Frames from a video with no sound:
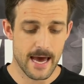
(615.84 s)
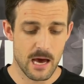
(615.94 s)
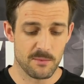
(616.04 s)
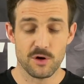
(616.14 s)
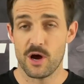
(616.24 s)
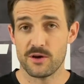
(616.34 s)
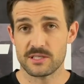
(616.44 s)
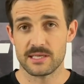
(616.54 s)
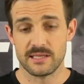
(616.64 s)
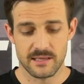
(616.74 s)
who
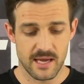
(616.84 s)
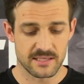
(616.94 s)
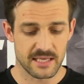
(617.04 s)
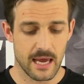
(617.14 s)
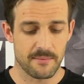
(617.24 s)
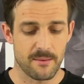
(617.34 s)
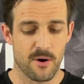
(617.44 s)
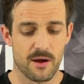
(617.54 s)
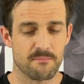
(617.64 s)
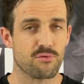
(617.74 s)
knows, in years to come, they
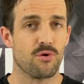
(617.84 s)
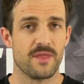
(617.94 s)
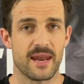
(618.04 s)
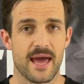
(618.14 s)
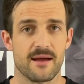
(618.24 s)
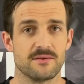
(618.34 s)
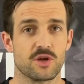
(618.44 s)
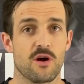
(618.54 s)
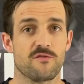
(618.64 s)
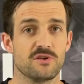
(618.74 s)
might broaden that out and
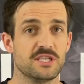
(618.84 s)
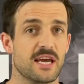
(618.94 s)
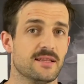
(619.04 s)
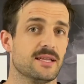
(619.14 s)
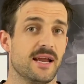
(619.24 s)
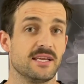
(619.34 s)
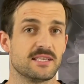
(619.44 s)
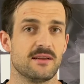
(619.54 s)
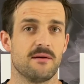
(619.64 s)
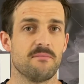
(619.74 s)
go for a D in the ladies
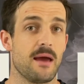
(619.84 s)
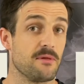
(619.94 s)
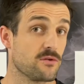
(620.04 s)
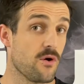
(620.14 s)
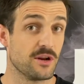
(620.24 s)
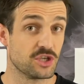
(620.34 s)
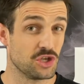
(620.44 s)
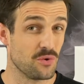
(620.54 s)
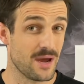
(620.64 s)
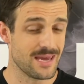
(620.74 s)
and maybe throw in a
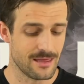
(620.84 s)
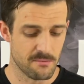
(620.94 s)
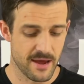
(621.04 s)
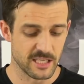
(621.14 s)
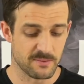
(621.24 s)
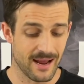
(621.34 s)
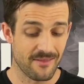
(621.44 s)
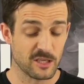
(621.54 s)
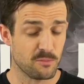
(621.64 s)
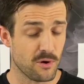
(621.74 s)
2E in the men's. But at
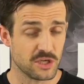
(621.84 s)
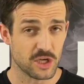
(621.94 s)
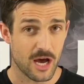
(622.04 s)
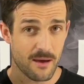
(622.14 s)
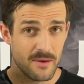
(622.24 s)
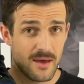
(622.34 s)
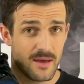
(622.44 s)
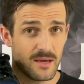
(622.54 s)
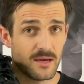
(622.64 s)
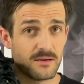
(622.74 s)
this point in time,
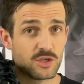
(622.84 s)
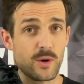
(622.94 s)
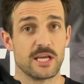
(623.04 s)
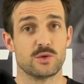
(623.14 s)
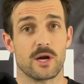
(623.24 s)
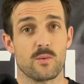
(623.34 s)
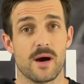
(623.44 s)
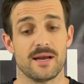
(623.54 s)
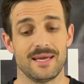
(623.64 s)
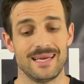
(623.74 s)
in
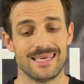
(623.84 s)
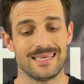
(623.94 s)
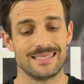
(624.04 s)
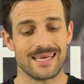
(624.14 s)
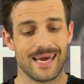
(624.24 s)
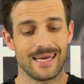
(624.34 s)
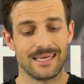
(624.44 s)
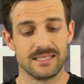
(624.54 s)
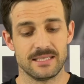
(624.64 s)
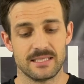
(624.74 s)
2021, it is
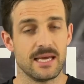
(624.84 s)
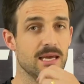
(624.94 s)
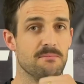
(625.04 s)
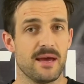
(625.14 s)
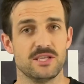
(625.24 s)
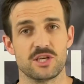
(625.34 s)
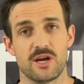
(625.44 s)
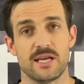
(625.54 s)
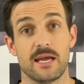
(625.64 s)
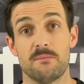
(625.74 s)
a D men's
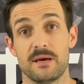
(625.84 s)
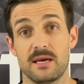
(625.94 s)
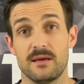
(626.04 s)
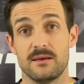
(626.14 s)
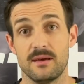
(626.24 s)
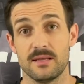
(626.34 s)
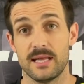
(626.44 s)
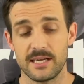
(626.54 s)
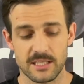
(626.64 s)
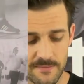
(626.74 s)
only and a B in the ladies.